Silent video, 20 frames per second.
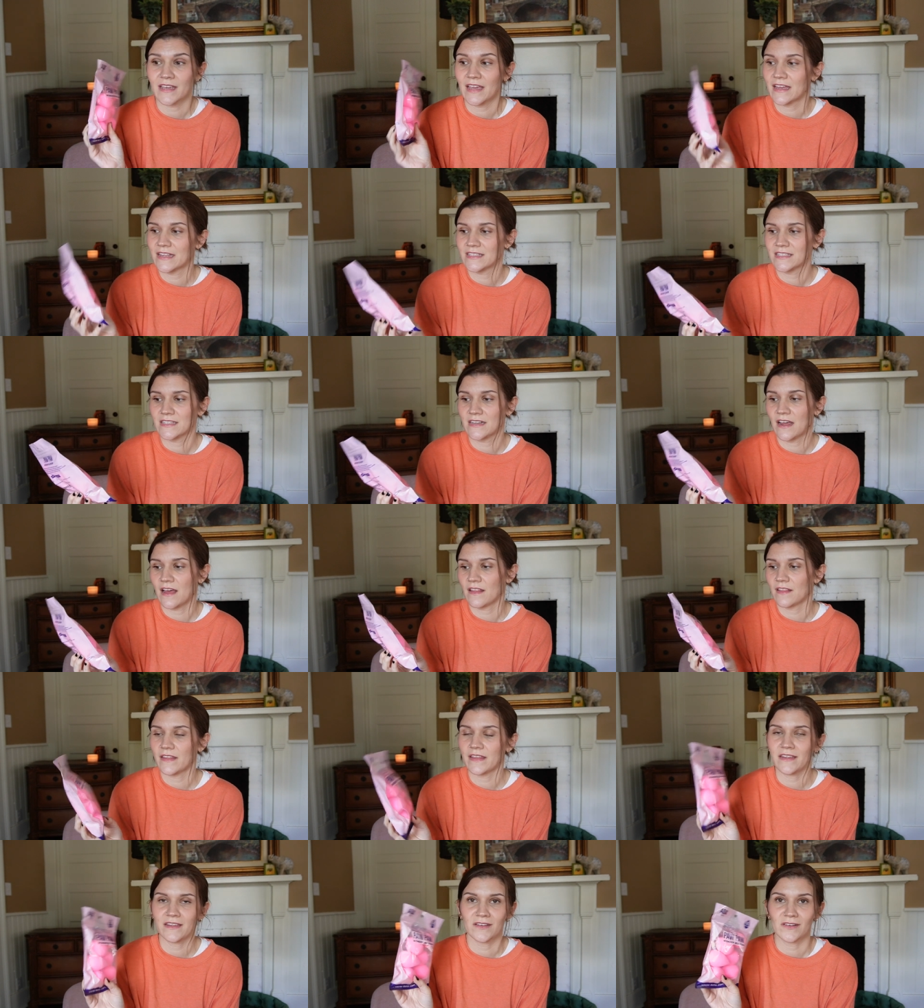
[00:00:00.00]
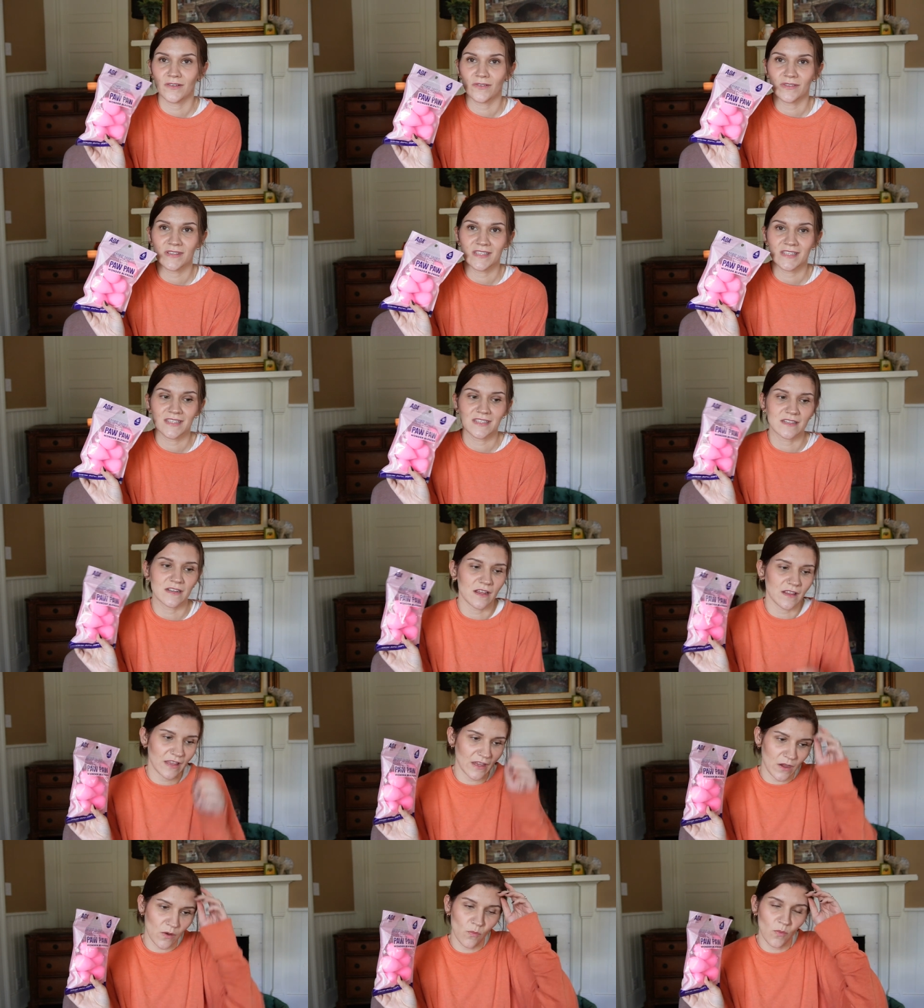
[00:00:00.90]
It's not like, you know, this is not
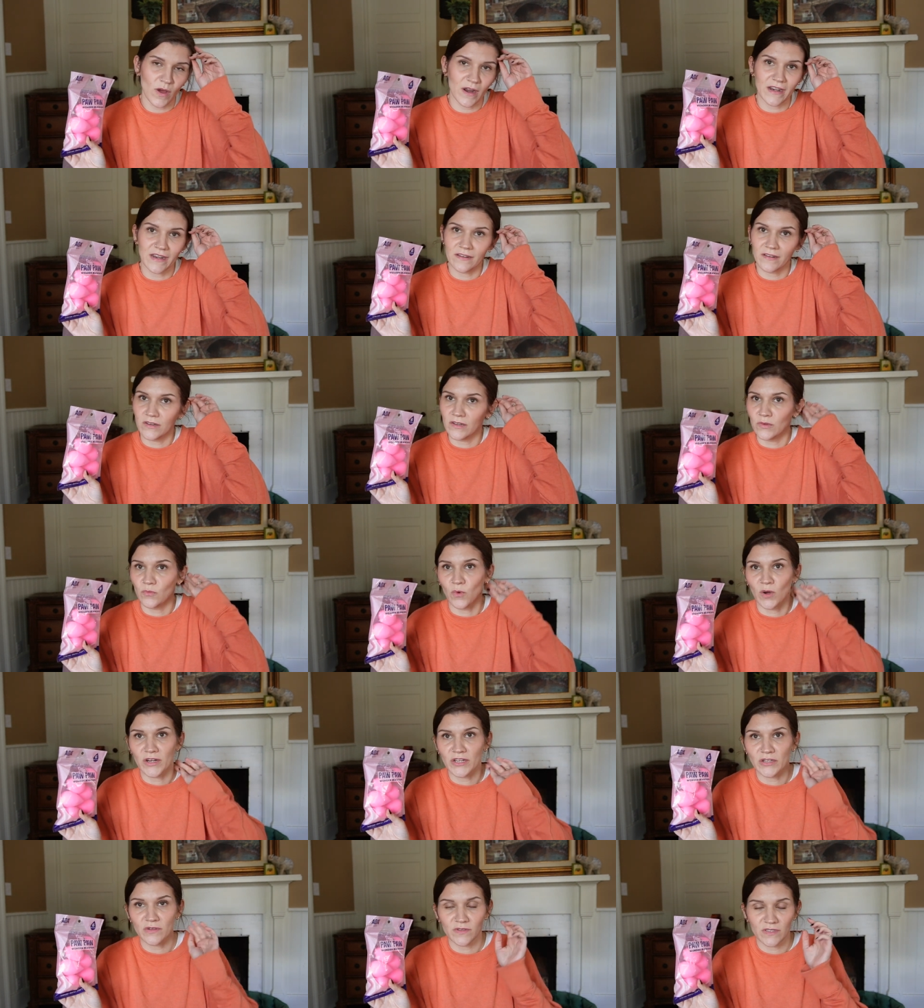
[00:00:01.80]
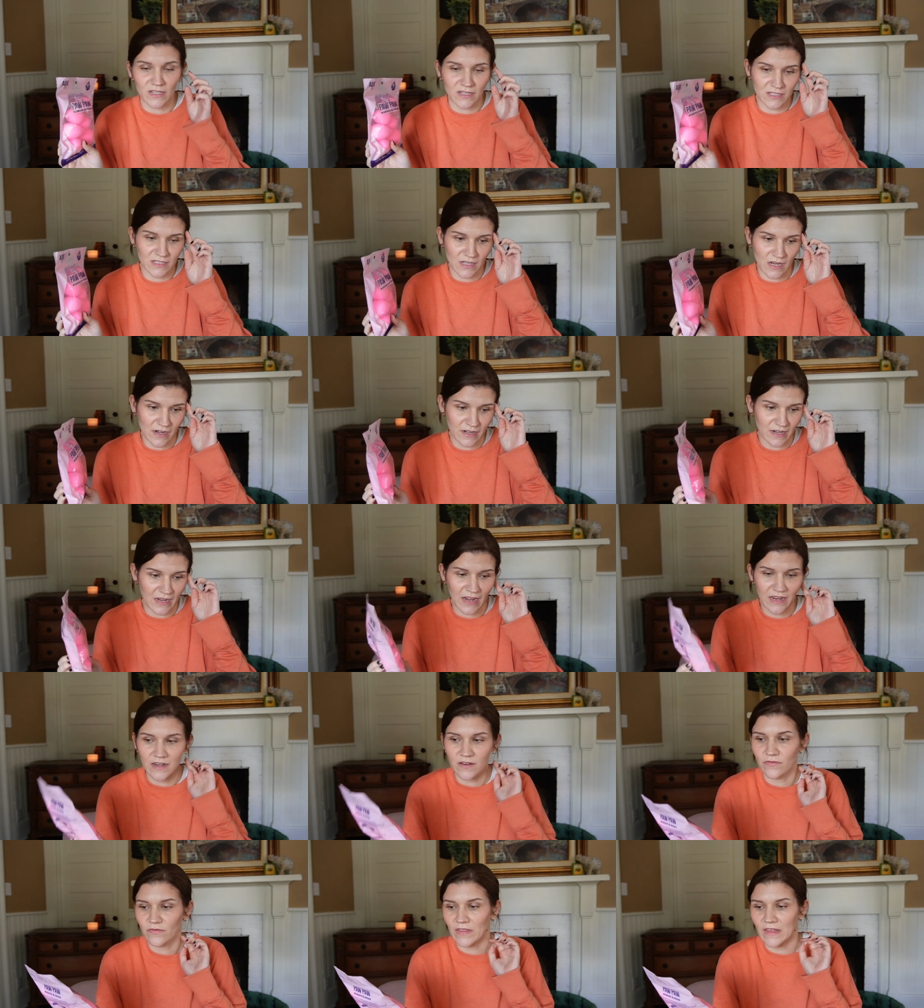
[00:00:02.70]
like a one, one use and done
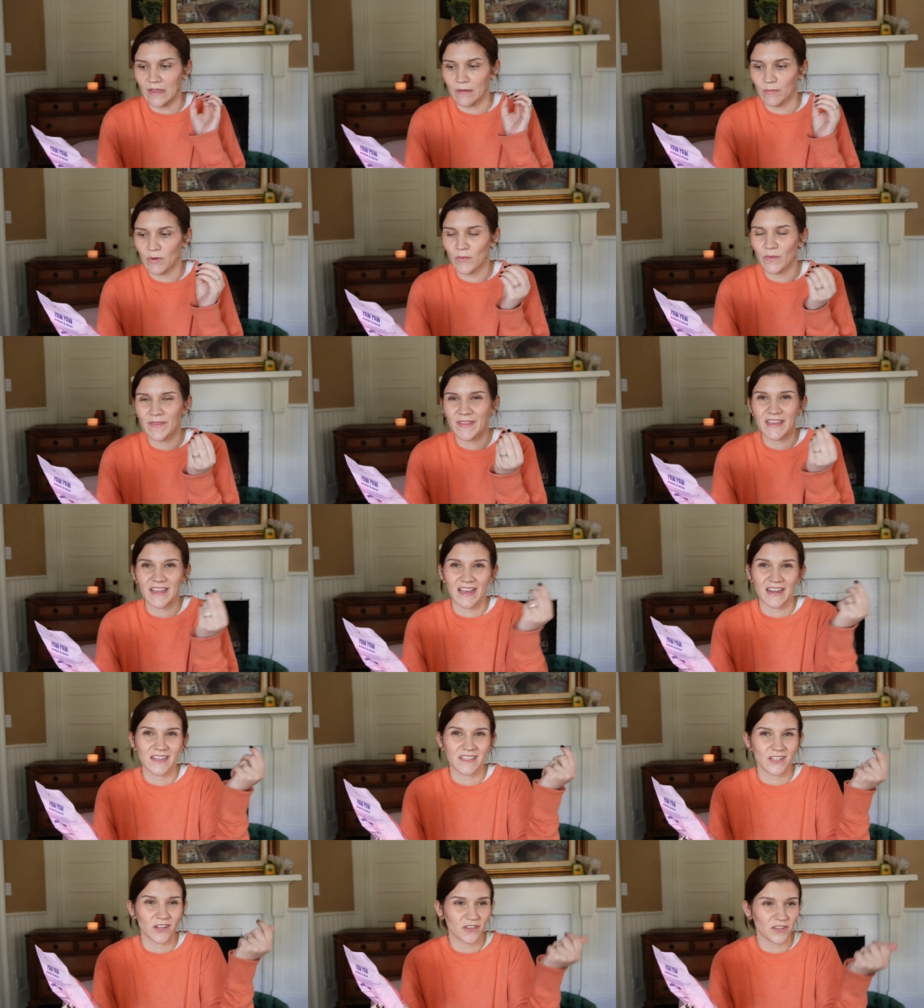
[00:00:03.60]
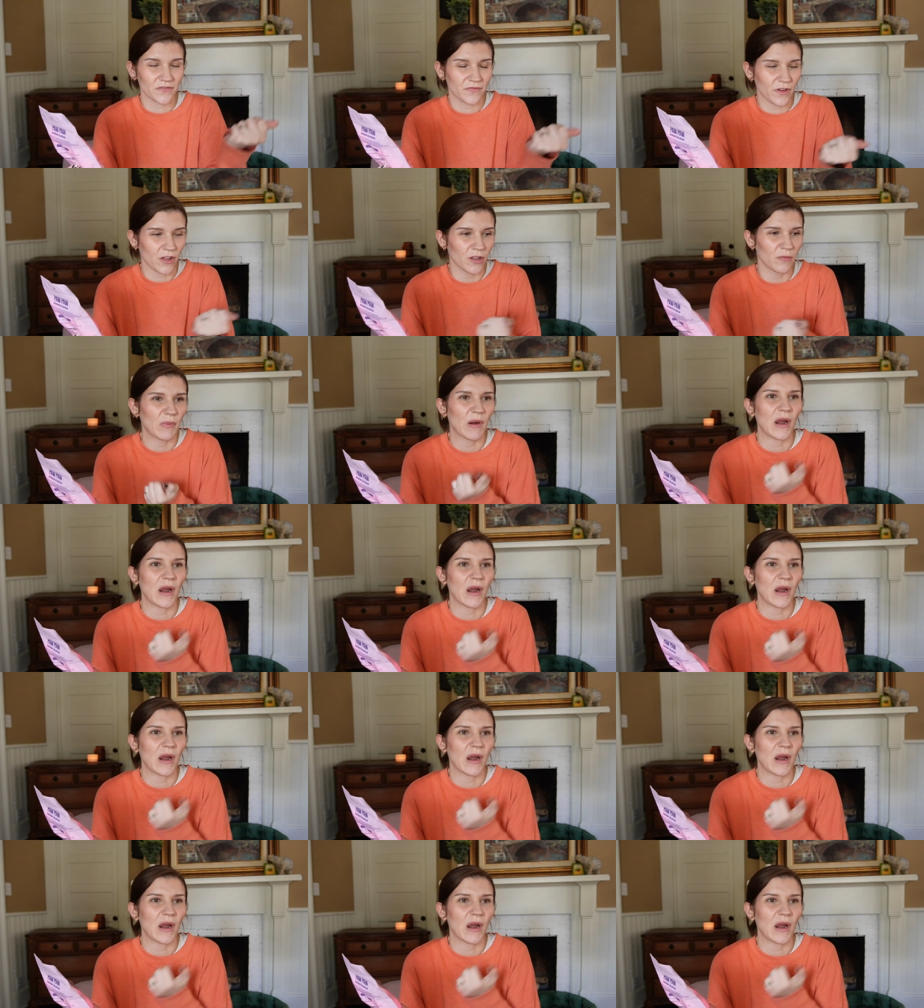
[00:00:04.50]
kind of thing, but when they kind of start to fall